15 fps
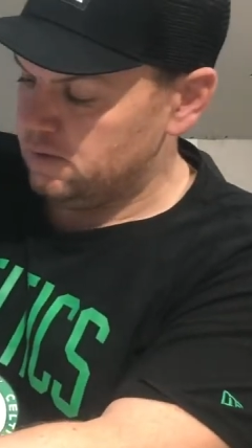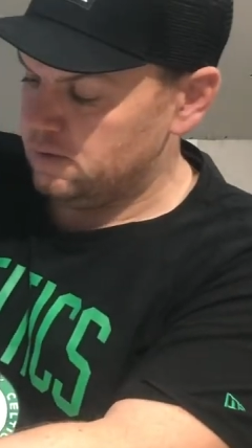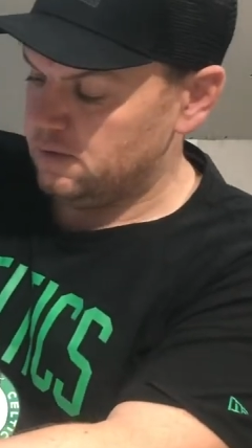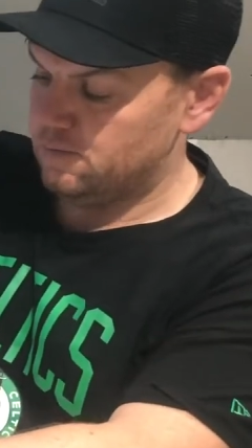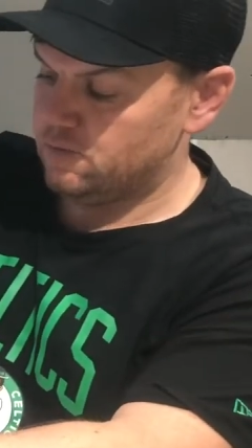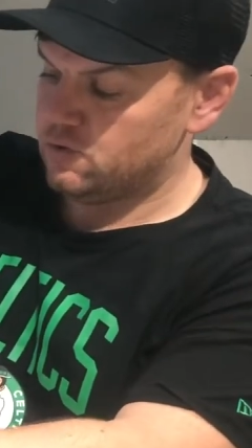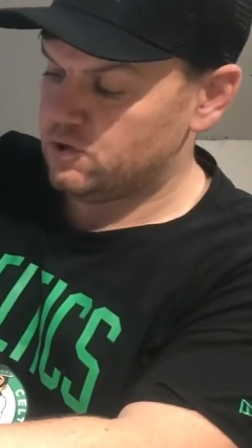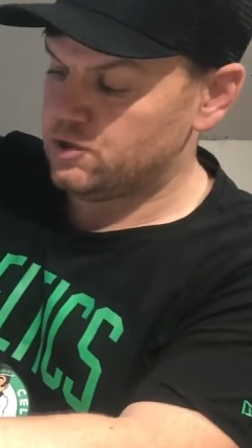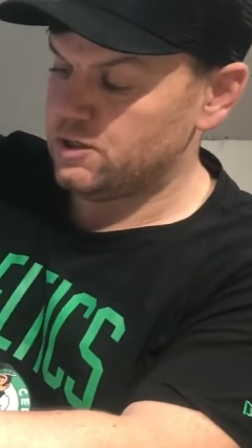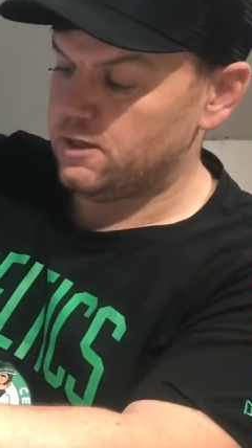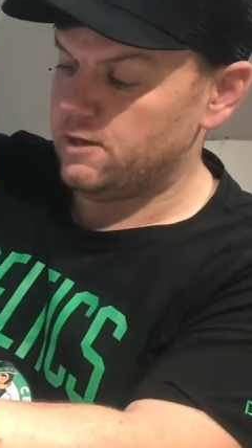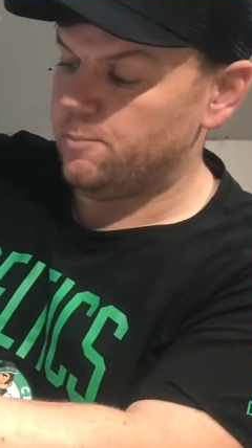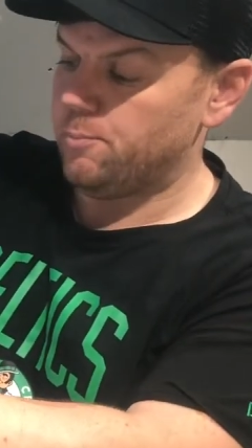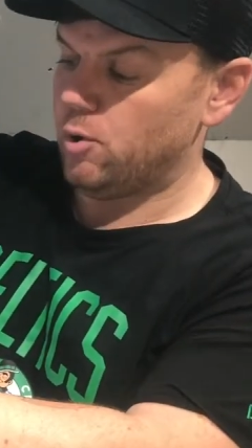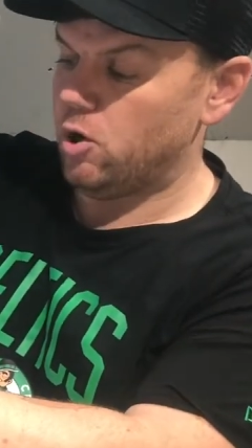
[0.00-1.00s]
Even just sit
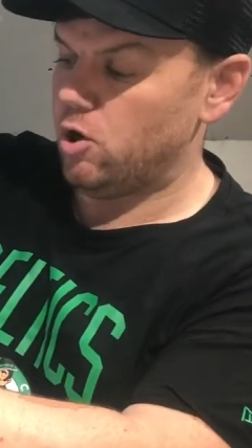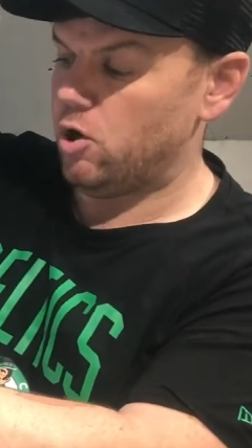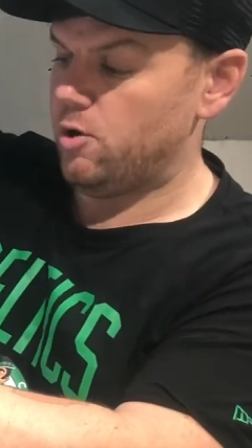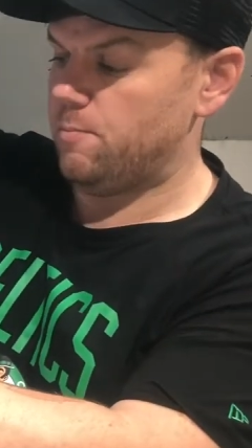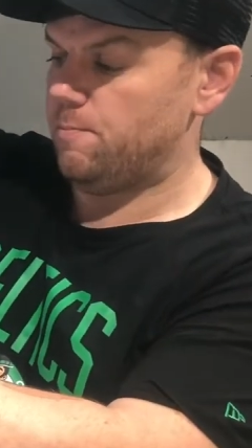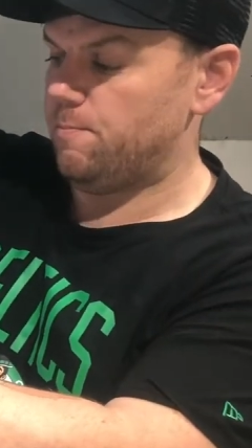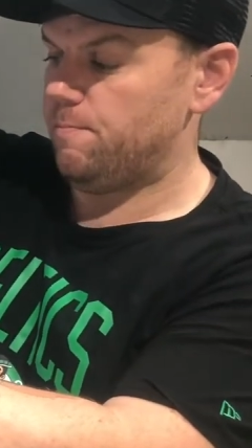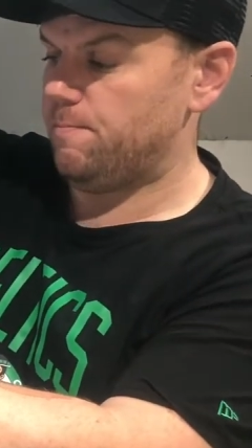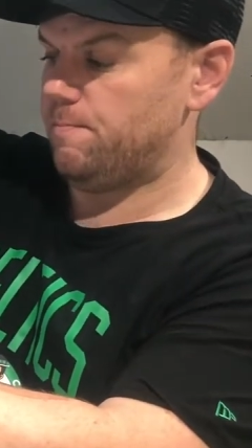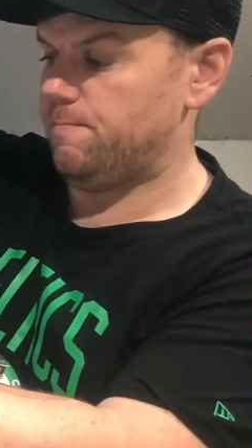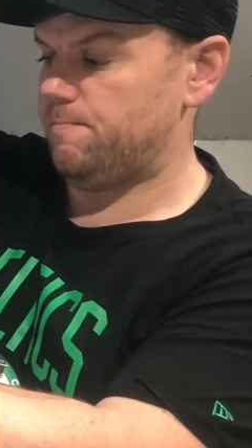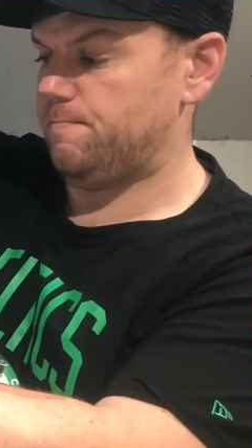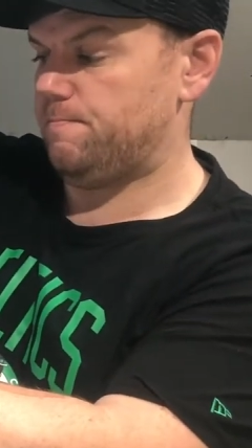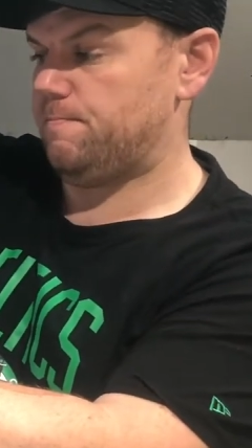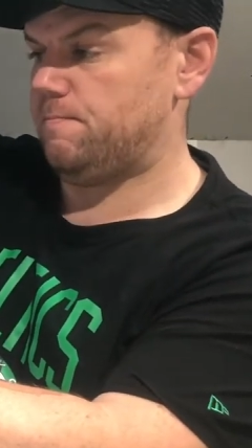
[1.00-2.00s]
the pot on.
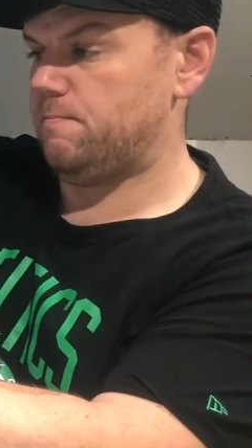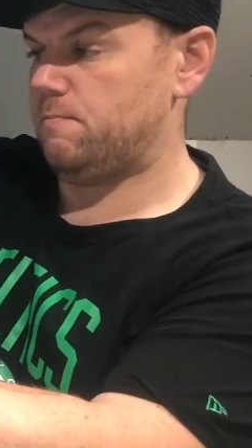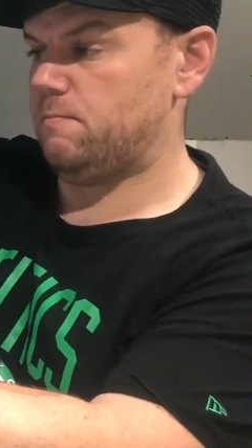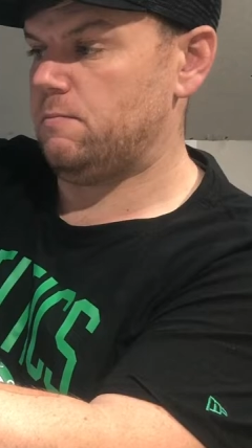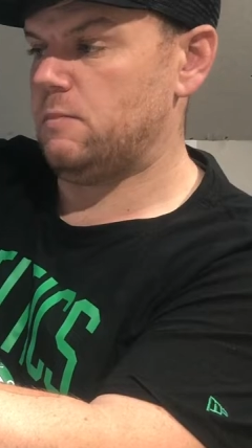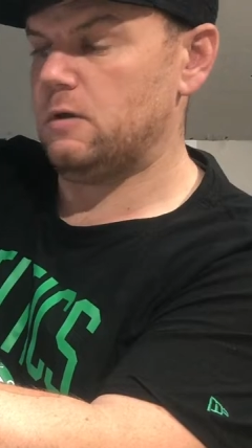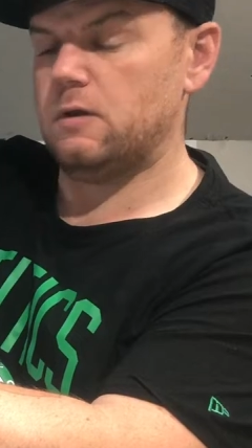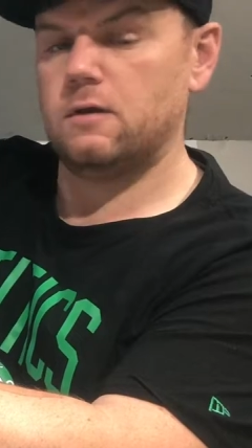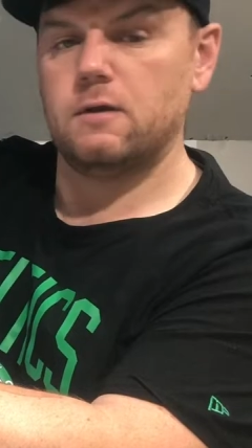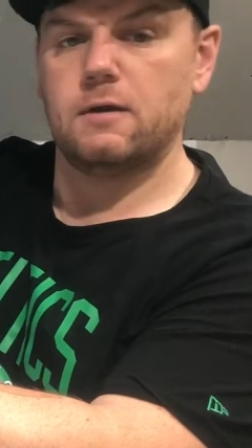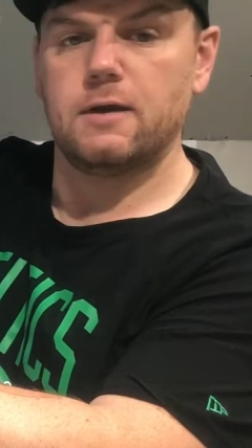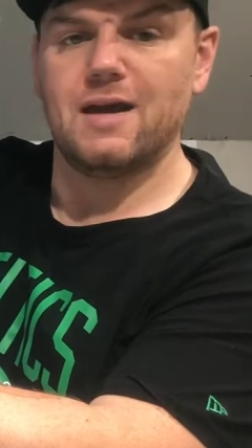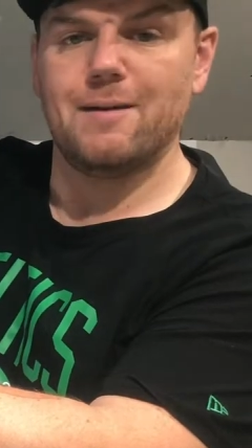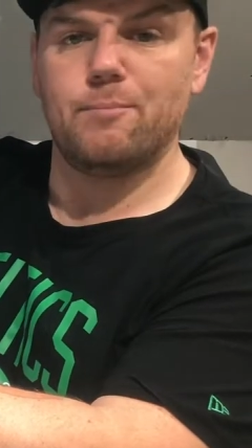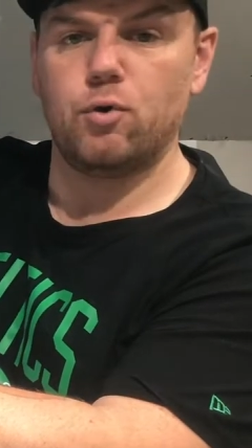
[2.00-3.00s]

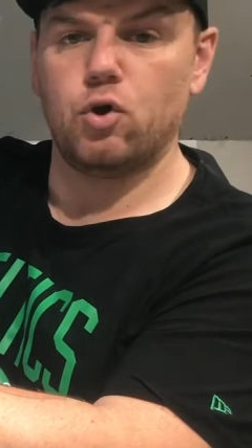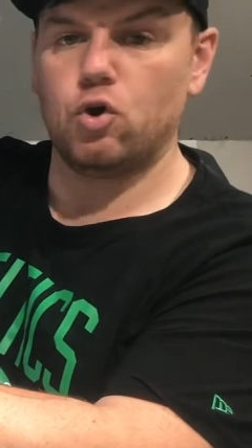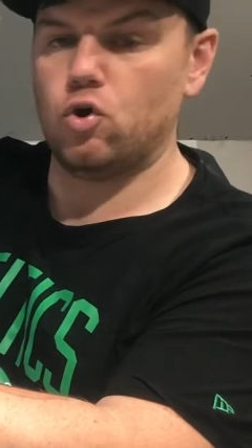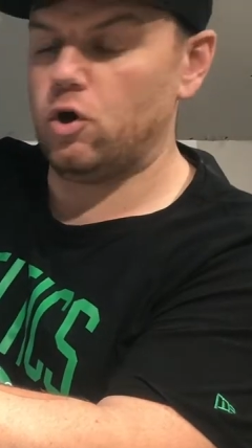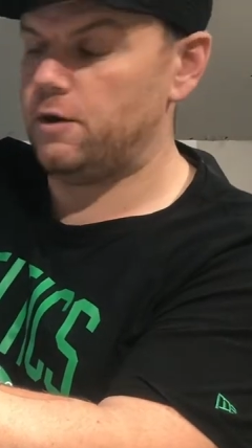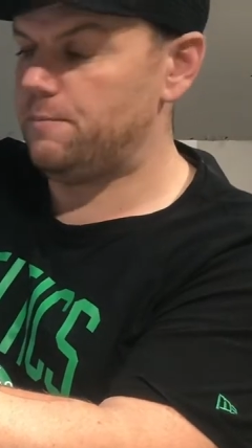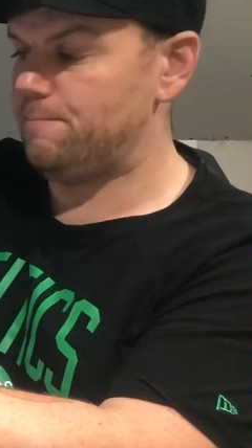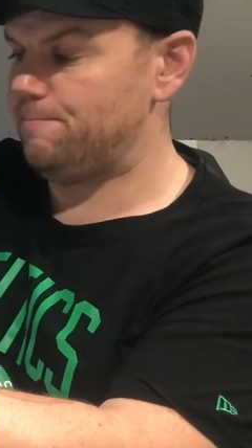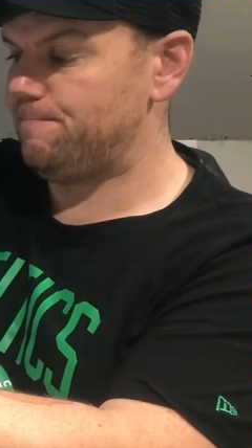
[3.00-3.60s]
Get a brew going.